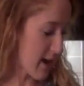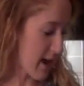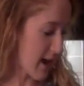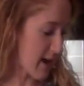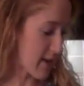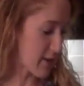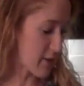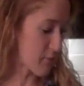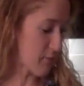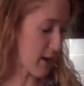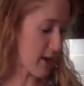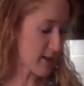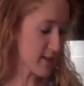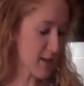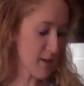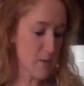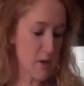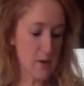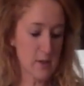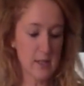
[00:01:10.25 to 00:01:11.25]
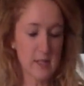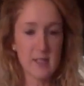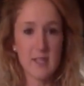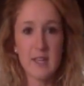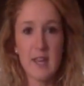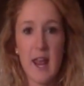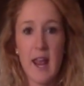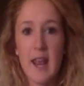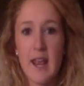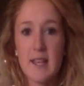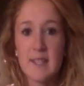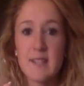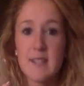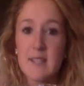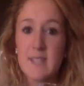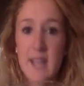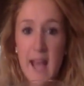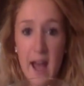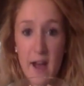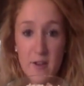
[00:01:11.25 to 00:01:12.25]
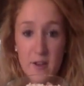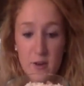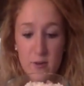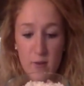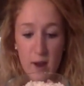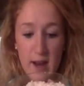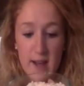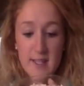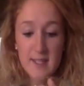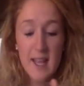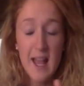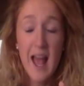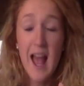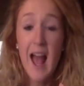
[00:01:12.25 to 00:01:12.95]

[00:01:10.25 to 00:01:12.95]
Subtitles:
And the rice I'm using today is an Italian rice.